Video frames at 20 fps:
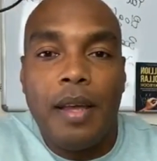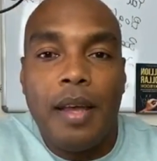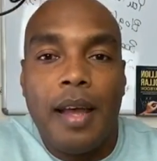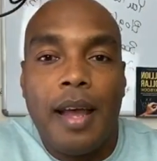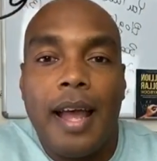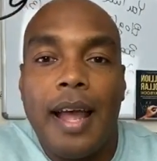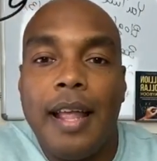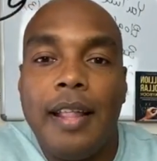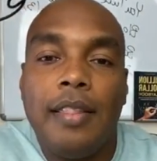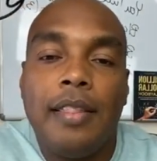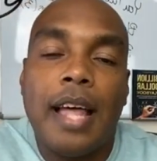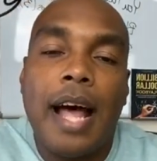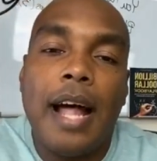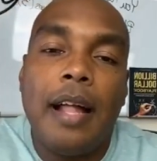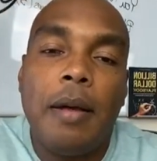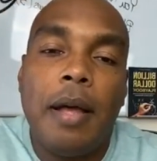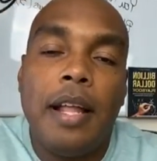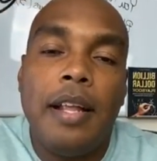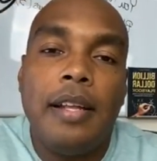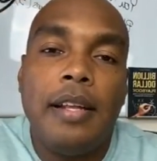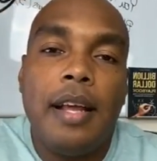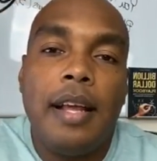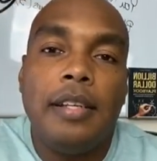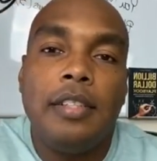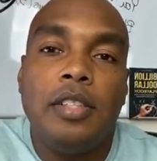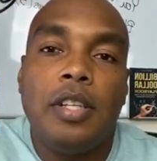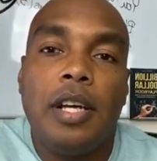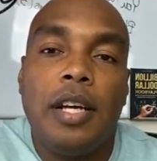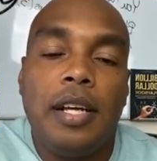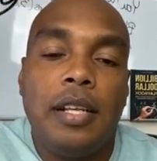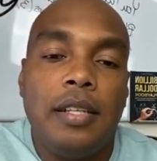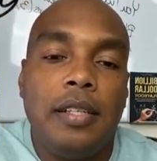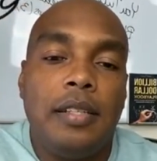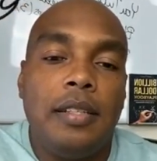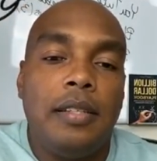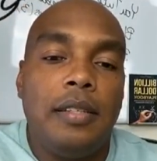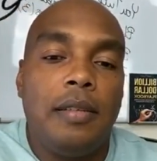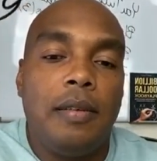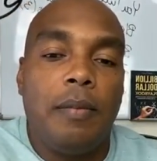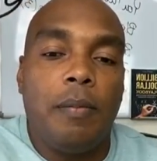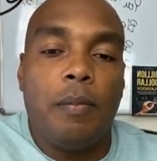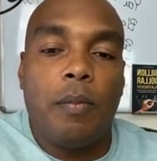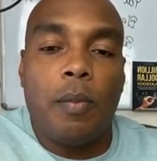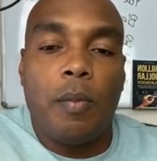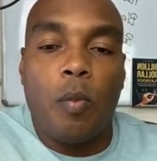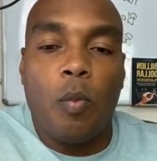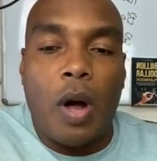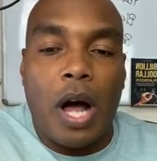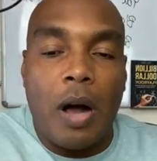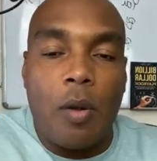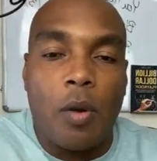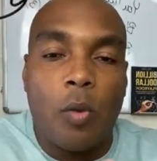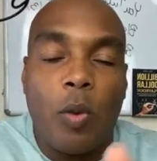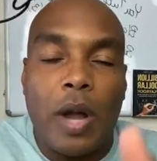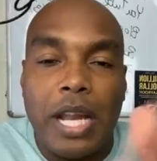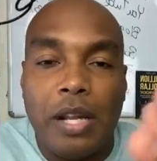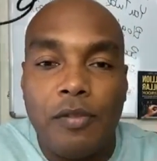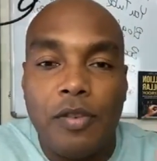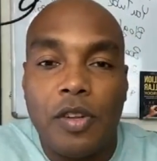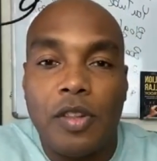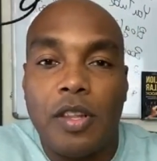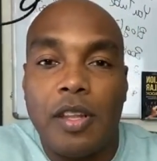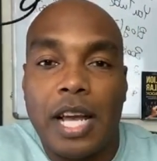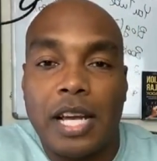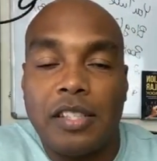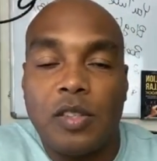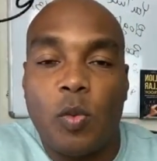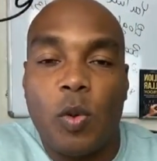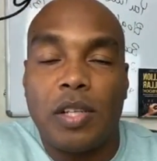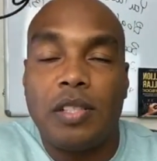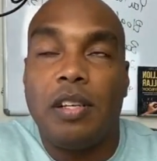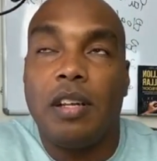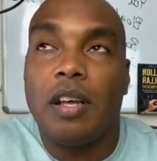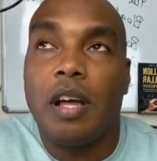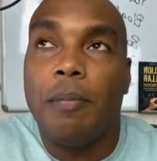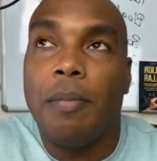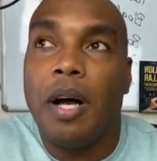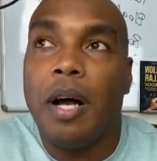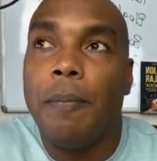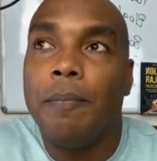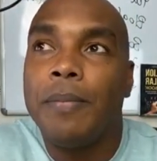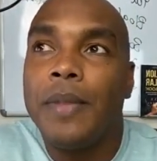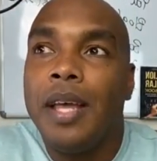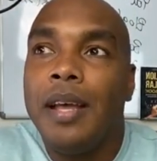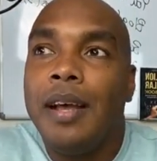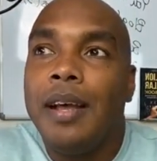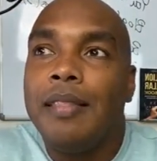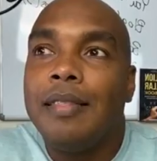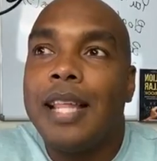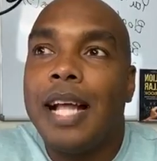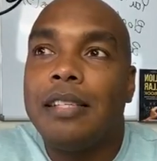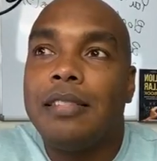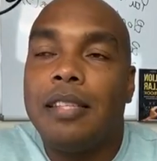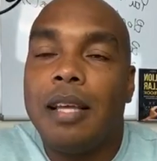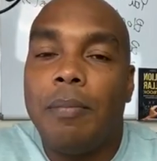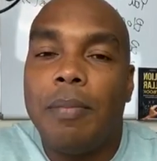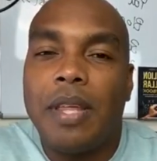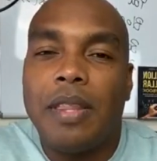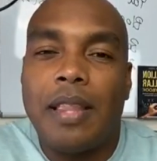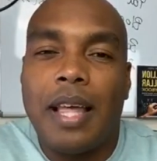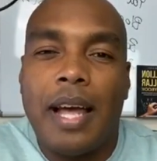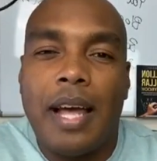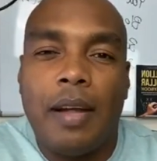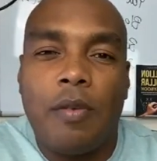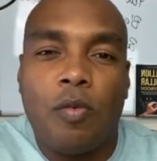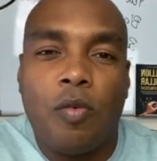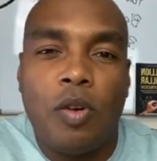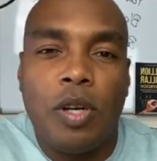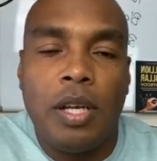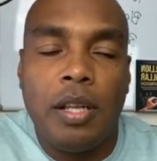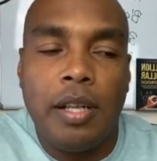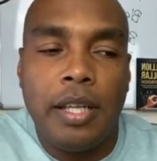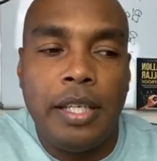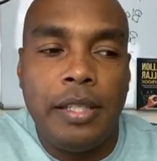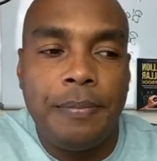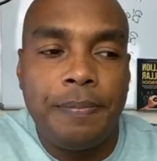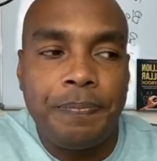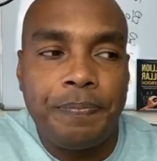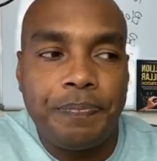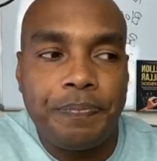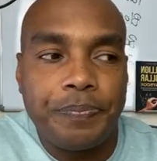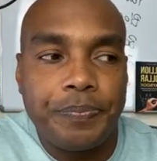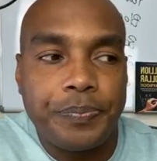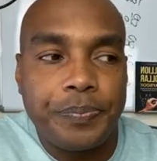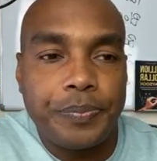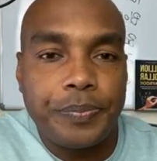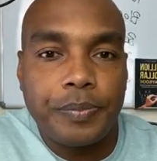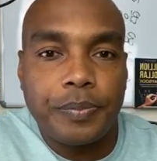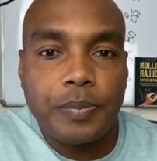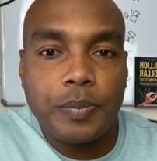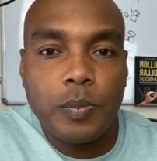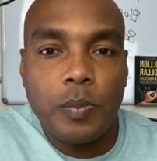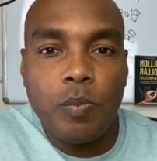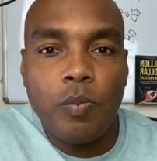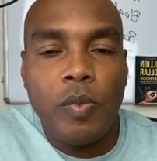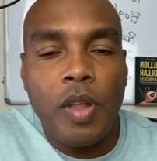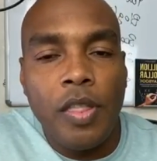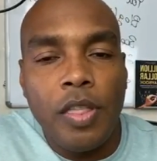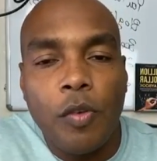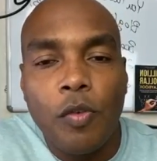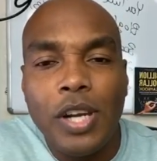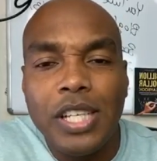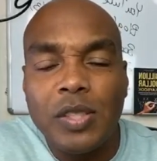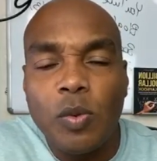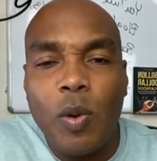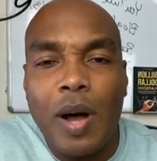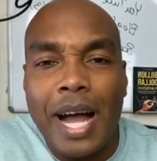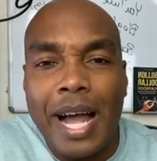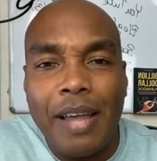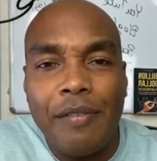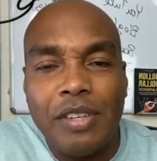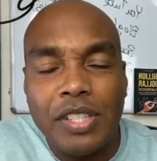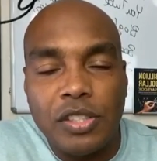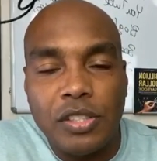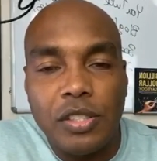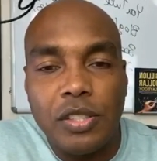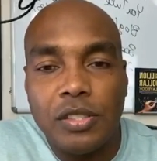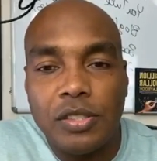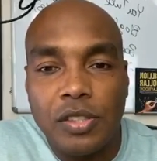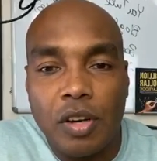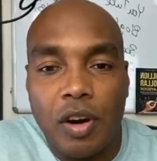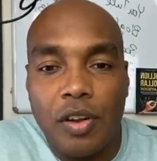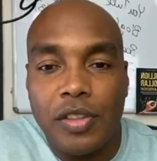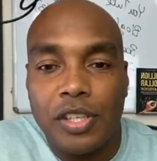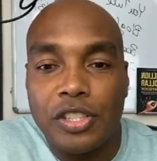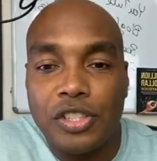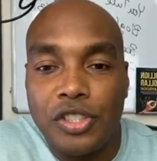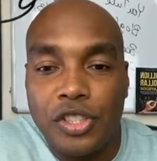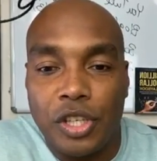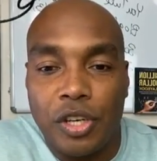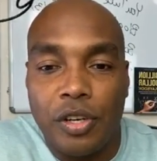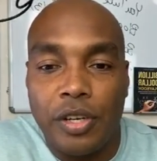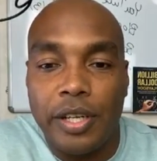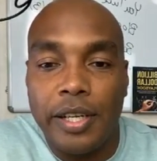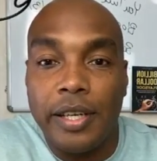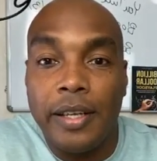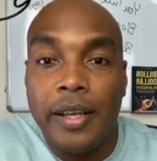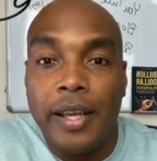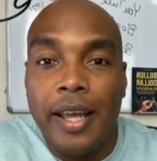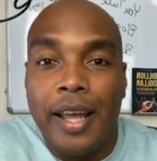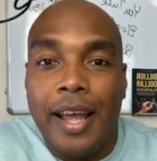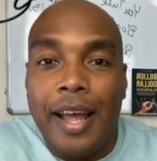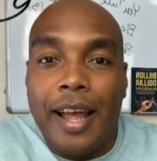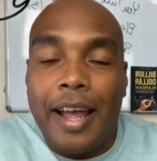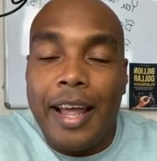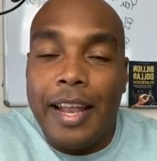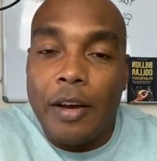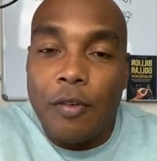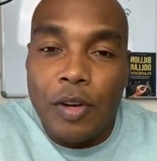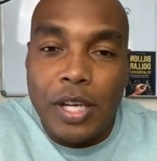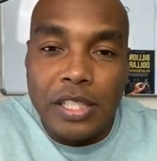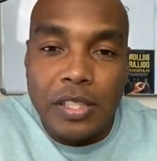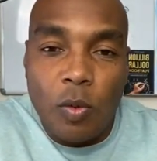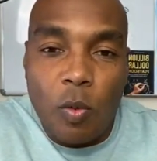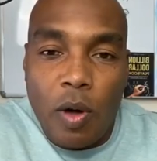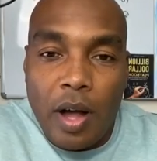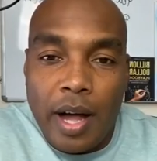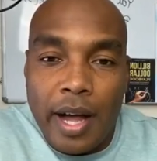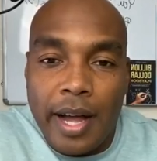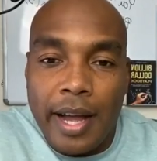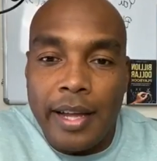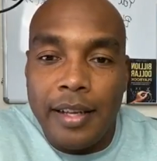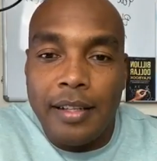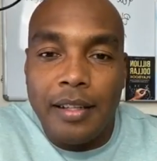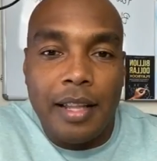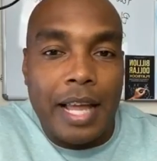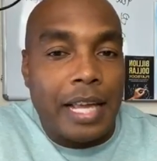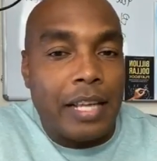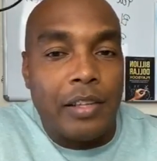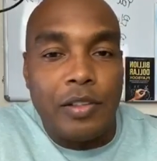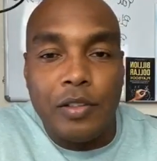And that and and and while we're waiting for the next question to come up, that's something that really the reason why I even start this journey and the reason why like